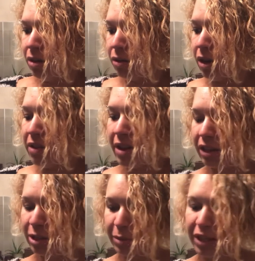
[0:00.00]
Well, I've
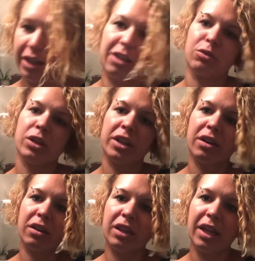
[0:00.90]
actually been eating really
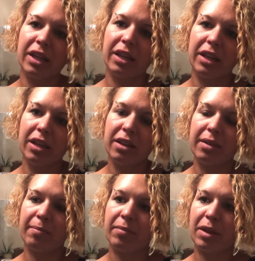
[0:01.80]
good lately,
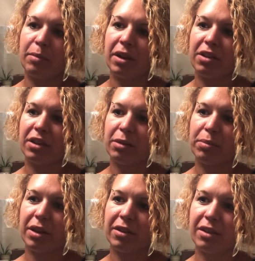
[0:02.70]
but I think
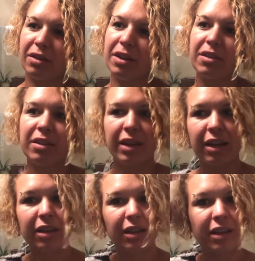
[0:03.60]
because I recently
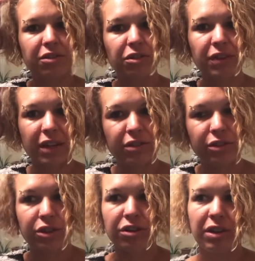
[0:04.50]
had laser vein
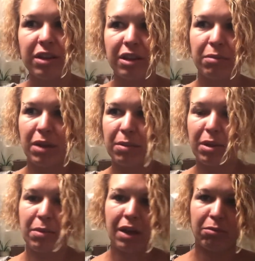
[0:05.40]
surgery that maybe
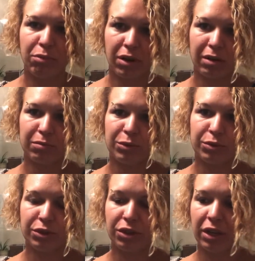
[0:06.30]
I'm having problems
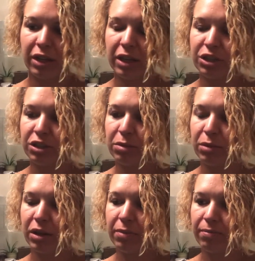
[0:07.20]
with circulation,
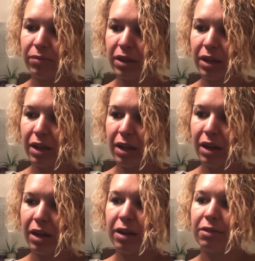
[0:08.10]
but
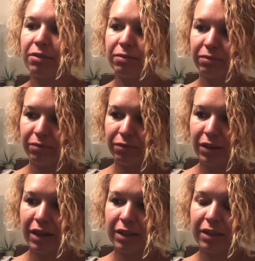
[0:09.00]
I
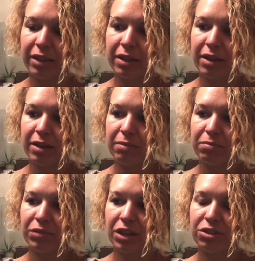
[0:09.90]
finally,
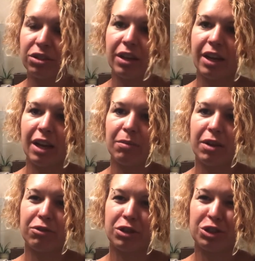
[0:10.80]
yesterday had
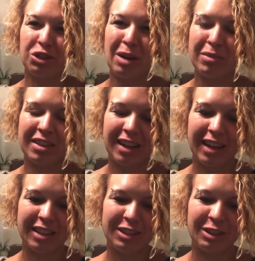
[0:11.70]
my first drop
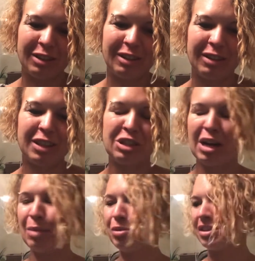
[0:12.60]
attack. So a
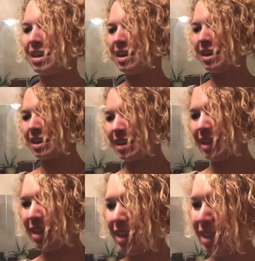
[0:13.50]
drop attack
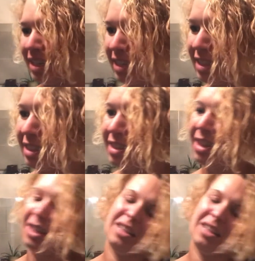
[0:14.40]
is